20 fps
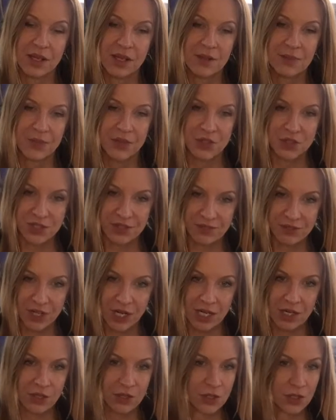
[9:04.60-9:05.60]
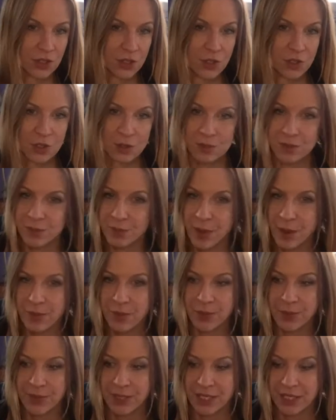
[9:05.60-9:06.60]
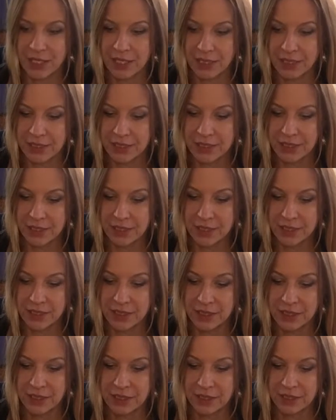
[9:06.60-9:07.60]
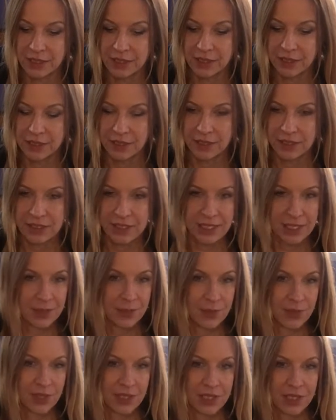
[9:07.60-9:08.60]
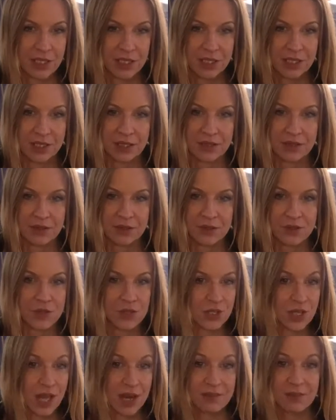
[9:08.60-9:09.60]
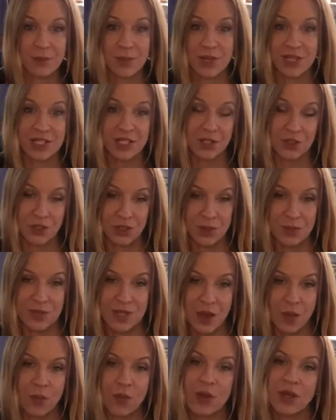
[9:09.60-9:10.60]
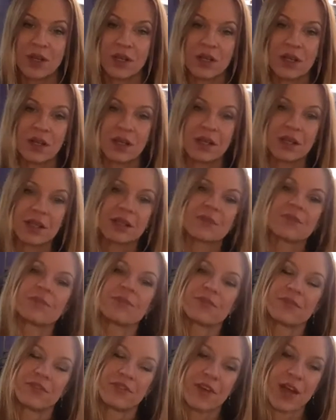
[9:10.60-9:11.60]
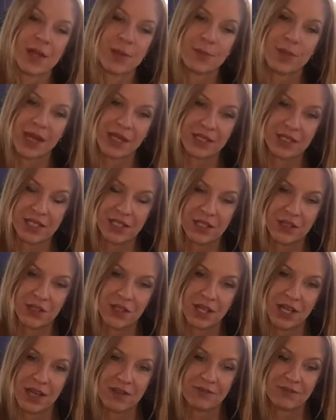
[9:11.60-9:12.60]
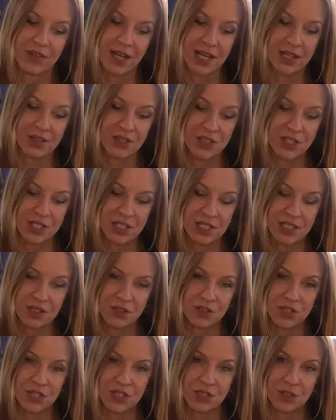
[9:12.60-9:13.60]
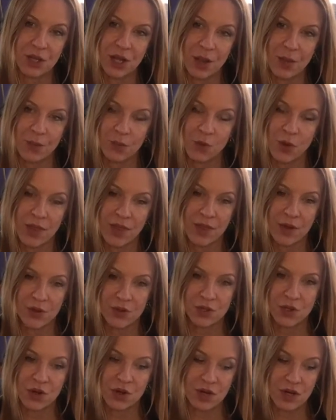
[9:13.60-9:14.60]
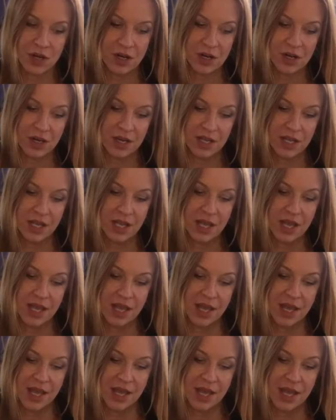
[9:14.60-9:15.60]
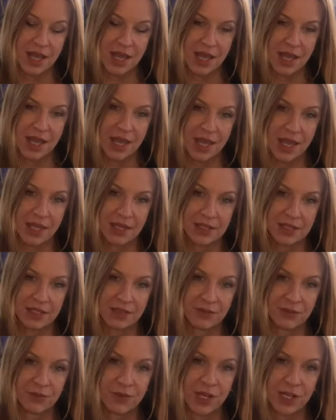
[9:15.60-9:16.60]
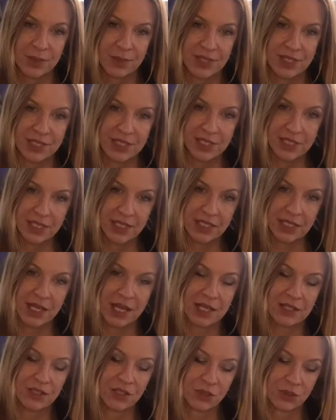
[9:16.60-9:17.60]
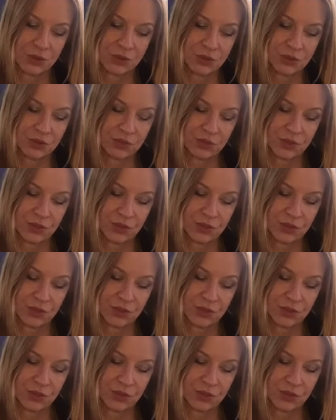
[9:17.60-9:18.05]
there's different kind of herbs, peppermint, cinnamon, there's a lot of amazing herbs that will fight bacteria and viruses. You just look up what those are, and even vitamin C, and you